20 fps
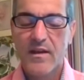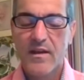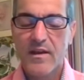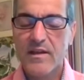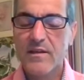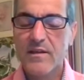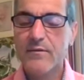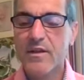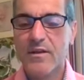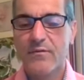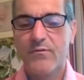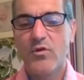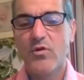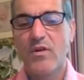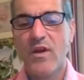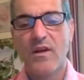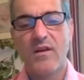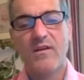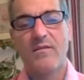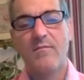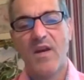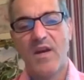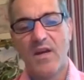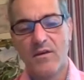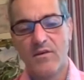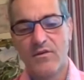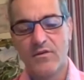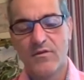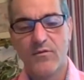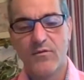Even if you get
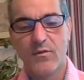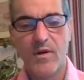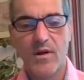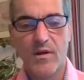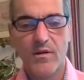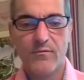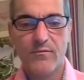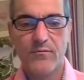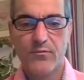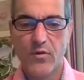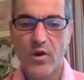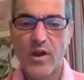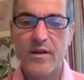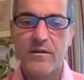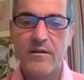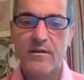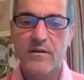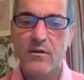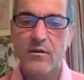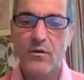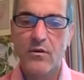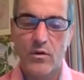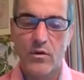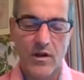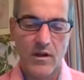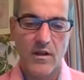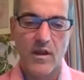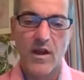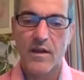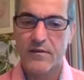emails from a friend or
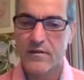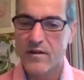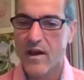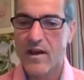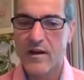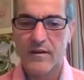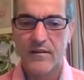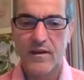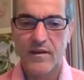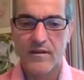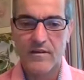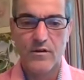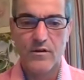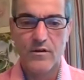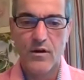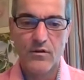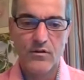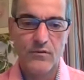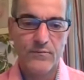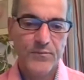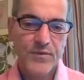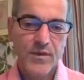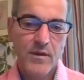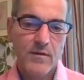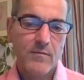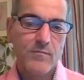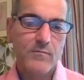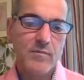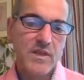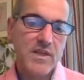a contact that you know,
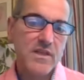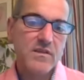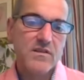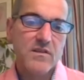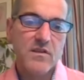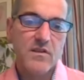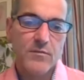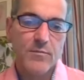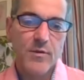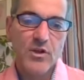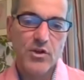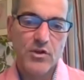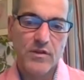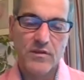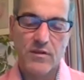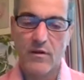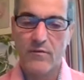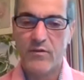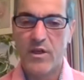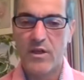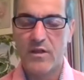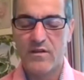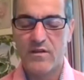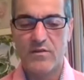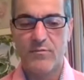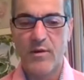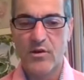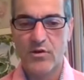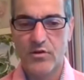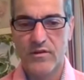be suspicious of it,
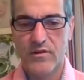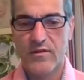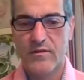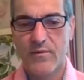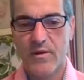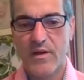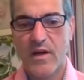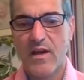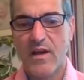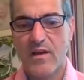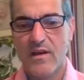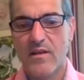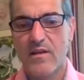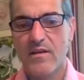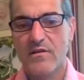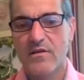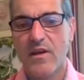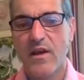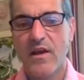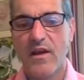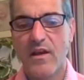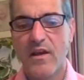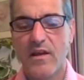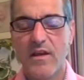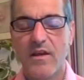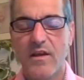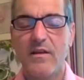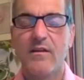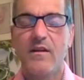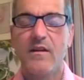especially if it has
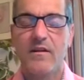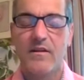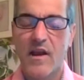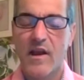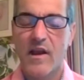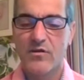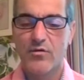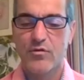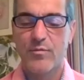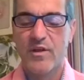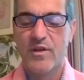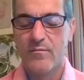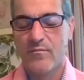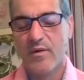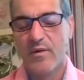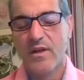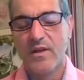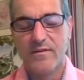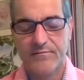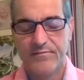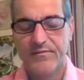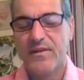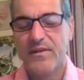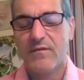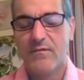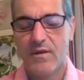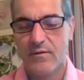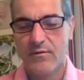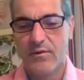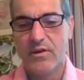an attachment, but
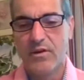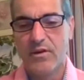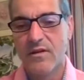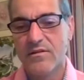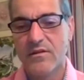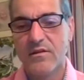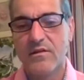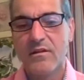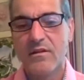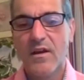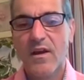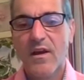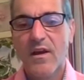even if it doesn't.